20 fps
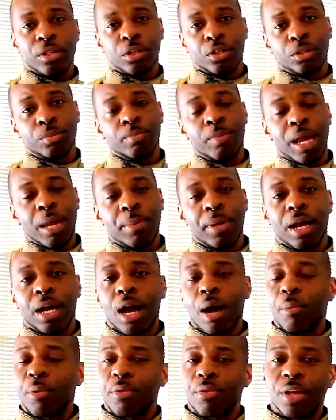there's maybe
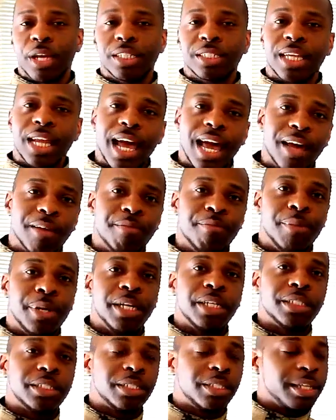a couple things that I had
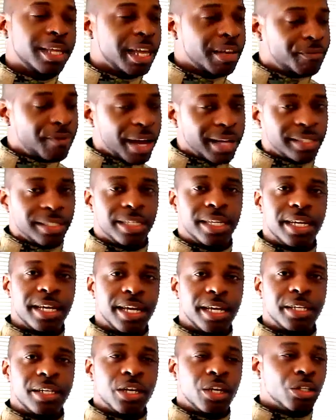missed. If I
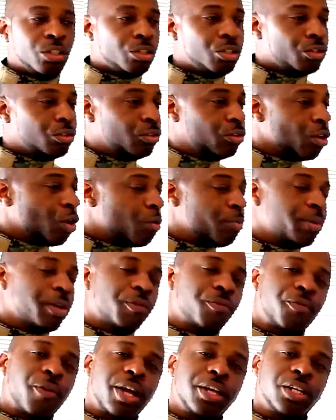did, don't
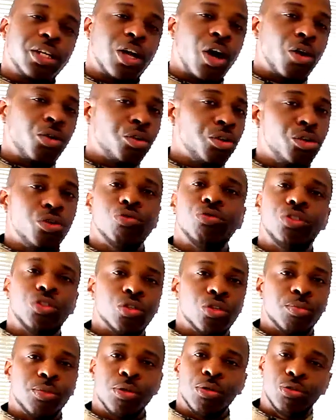be afraid to go to
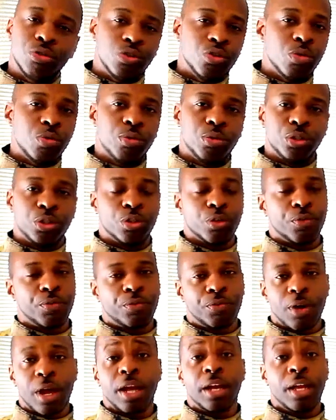YouTube. YouTube is your
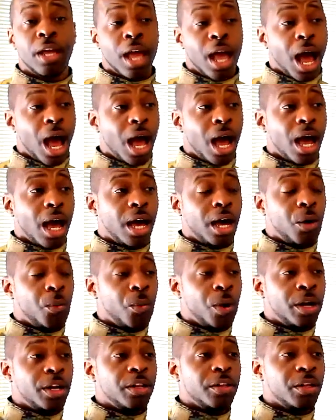friend.
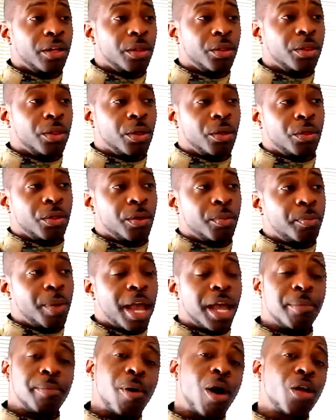One of the
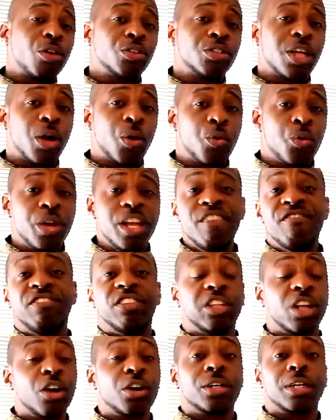paintballers that we've
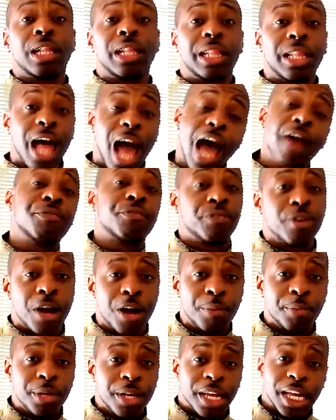learned a lot
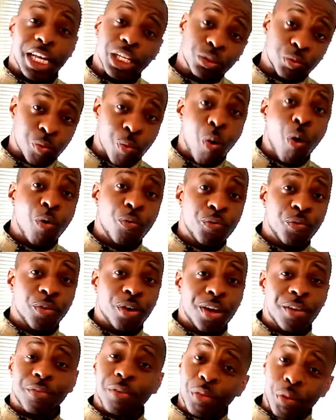from is Wolf
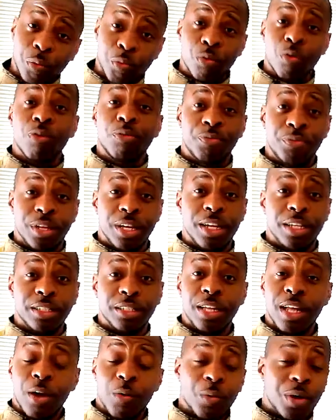from the Wolf
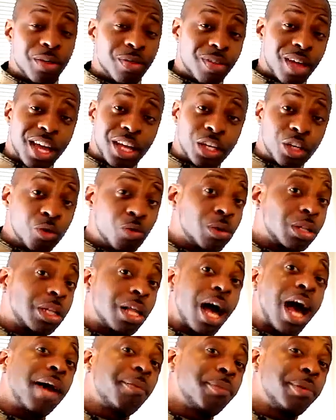Den. We thank you a
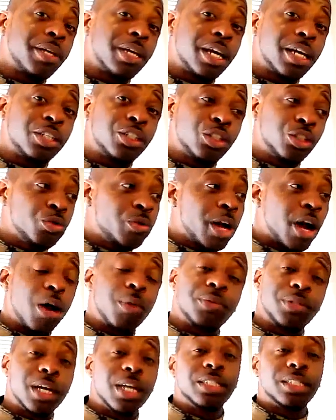lot because you
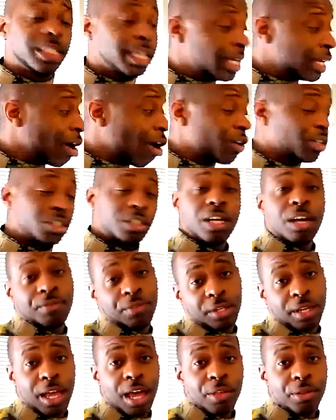helped us get our
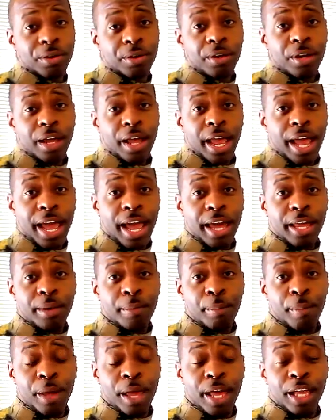stuff together
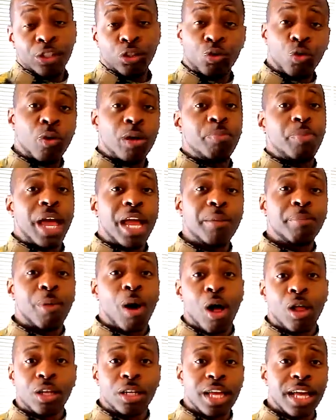and enjoy
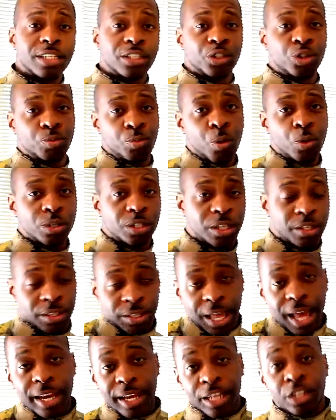paintballing as a sport
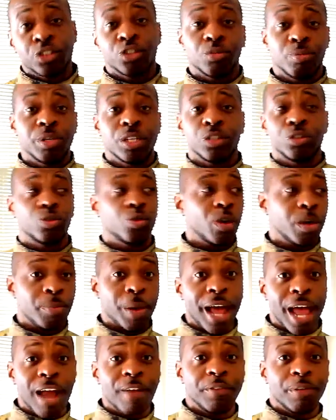that it should be enjoyed
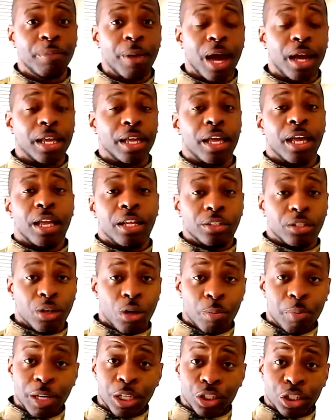by everybody.
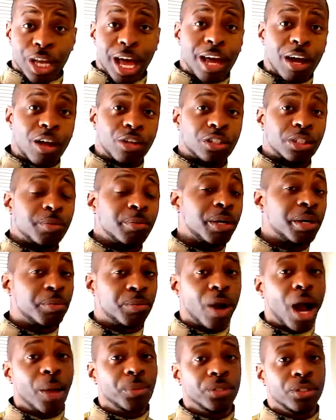So big shout outs and
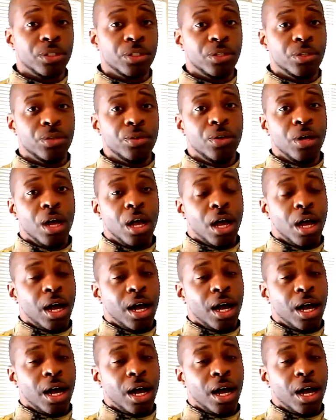big props to you.